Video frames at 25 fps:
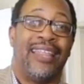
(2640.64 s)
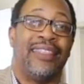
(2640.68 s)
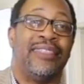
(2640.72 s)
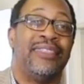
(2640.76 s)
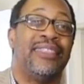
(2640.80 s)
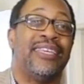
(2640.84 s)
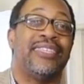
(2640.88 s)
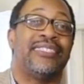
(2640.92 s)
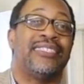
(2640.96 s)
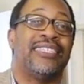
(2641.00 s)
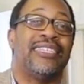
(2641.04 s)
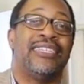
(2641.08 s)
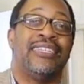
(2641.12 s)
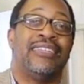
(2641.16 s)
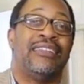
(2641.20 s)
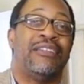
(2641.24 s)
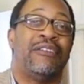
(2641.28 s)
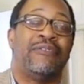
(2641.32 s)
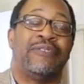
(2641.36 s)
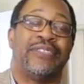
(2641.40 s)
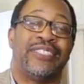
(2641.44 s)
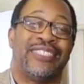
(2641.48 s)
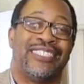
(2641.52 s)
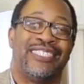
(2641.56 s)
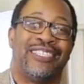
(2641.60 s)
And this in and
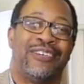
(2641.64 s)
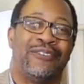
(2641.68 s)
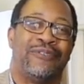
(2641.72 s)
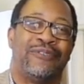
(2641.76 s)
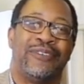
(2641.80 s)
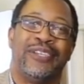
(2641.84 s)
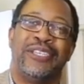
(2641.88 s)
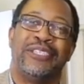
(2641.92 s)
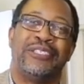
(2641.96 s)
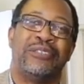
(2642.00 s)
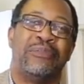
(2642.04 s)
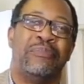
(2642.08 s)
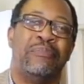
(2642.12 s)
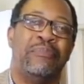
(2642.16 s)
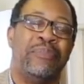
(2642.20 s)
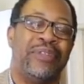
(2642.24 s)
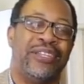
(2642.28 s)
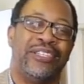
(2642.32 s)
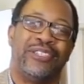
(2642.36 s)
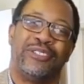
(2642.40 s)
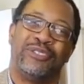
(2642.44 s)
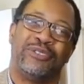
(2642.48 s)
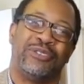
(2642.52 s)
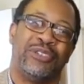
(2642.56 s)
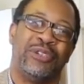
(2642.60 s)
of itself is a
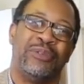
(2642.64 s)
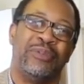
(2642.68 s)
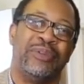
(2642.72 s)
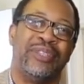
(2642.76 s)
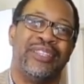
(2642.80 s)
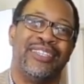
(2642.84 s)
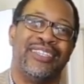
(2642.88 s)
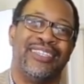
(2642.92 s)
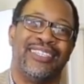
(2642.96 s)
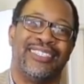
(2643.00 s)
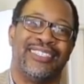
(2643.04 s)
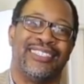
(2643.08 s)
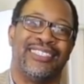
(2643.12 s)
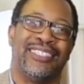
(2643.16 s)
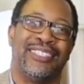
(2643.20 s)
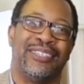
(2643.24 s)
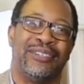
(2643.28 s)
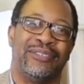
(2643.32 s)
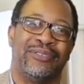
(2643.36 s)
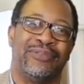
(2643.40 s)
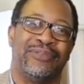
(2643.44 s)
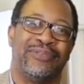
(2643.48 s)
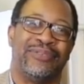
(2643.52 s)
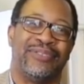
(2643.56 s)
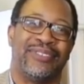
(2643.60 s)
ministry within
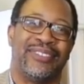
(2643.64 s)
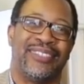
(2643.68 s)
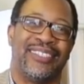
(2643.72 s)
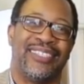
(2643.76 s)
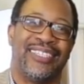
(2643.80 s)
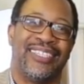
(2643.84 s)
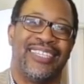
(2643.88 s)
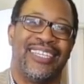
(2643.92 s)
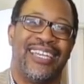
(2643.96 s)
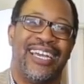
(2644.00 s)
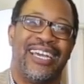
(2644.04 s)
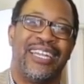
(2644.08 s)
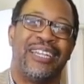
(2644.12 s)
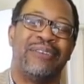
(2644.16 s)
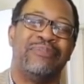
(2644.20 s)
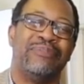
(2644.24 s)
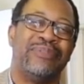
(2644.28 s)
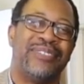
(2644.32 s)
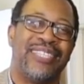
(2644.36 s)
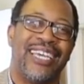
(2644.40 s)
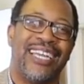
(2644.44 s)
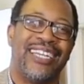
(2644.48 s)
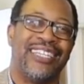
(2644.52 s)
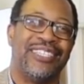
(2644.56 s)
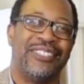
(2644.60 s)
itself. And I'm
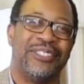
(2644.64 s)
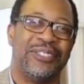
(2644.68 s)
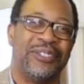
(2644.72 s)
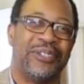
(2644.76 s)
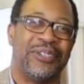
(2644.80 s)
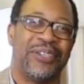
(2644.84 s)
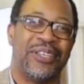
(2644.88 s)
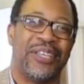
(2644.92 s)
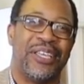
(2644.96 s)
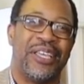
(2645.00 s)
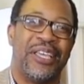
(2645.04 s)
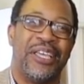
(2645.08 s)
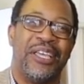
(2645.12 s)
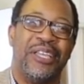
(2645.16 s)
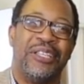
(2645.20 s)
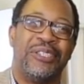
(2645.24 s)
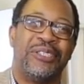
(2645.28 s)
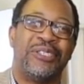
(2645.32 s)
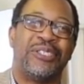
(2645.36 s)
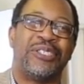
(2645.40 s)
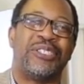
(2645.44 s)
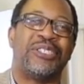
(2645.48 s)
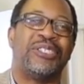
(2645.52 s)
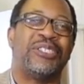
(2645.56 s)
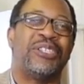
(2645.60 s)
telling you,
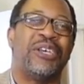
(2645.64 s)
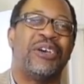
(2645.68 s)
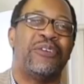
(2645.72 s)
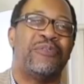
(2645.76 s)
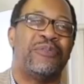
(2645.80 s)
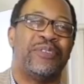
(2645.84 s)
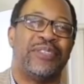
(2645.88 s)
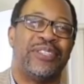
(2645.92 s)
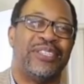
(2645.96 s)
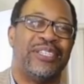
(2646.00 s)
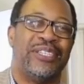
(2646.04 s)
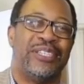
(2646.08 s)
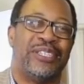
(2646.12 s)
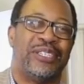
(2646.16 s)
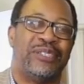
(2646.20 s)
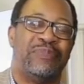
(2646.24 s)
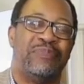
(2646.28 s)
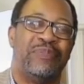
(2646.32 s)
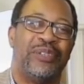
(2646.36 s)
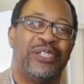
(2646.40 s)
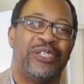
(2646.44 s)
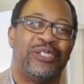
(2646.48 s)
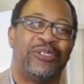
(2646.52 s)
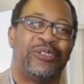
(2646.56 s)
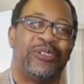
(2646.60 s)
to serve within this
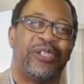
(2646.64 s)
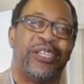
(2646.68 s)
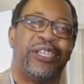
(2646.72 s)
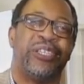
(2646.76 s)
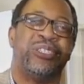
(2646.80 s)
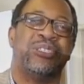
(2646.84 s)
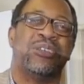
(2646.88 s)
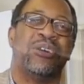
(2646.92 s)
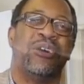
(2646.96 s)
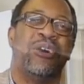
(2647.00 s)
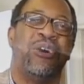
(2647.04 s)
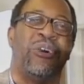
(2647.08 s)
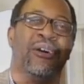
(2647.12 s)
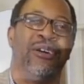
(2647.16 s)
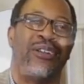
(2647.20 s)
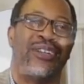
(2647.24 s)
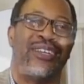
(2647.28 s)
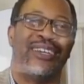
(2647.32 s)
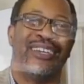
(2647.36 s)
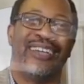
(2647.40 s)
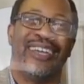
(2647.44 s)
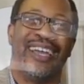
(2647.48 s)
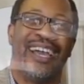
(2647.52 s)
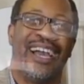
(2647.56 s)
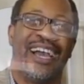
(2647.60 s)
ministry is an
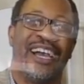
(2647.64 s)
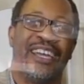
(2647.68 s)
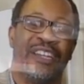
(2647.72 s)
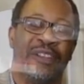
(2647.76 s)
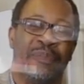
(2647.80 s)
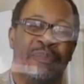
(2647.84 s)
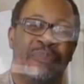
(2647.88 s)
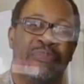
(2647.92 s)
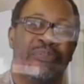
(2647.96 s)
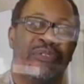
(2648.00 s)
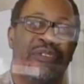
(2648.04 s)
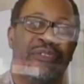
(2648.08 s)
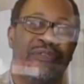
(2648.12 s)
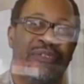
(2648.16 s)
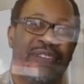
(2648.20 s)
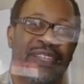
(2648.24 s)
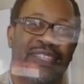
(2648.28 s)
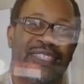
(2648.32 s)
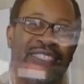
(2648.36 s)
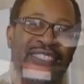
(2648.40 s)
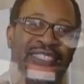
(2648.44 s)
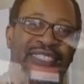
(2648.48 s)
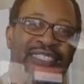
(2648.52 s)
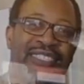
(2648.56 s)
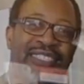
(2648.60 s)
honor and a
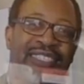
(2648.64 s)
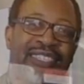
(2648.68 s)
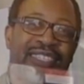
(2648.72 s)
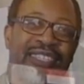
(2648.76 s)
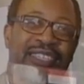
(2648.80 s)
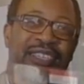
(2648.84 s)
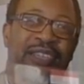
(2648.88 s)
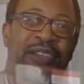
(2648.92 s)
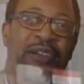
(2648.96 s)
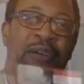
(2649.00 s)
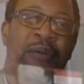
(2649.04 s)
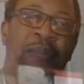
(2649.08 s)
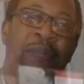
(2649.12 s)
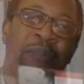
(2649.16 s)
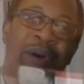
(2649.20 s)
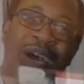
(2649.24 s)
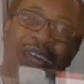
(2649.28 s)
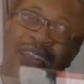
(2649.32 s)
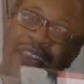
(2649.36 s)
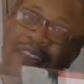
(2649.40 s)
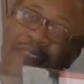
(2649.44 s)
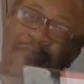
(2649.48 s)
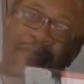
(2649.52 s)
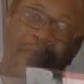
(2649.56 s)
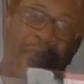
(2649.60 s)
privilege.
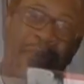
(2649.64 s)
But the